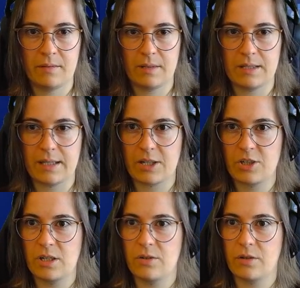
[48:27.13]
let's
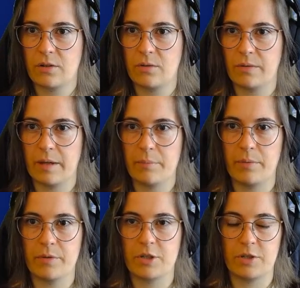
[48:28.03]
actually not call that
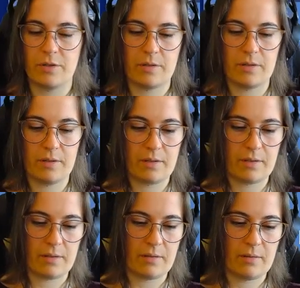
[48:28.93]
port too
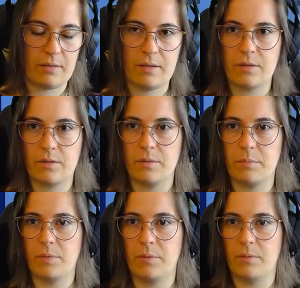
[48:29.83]

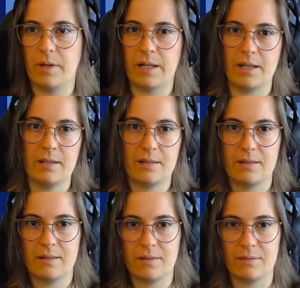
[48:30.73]
port 1,
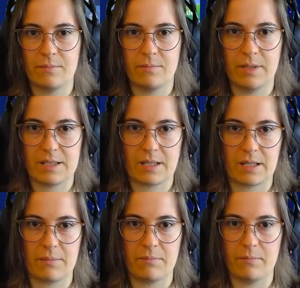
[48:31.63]
lest I
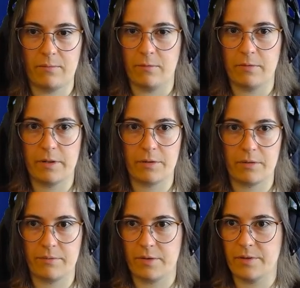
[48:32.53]
get real
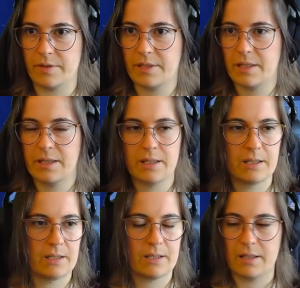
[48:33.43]
confused.
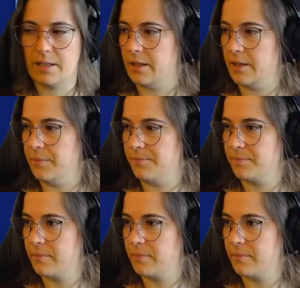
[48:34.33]
Um,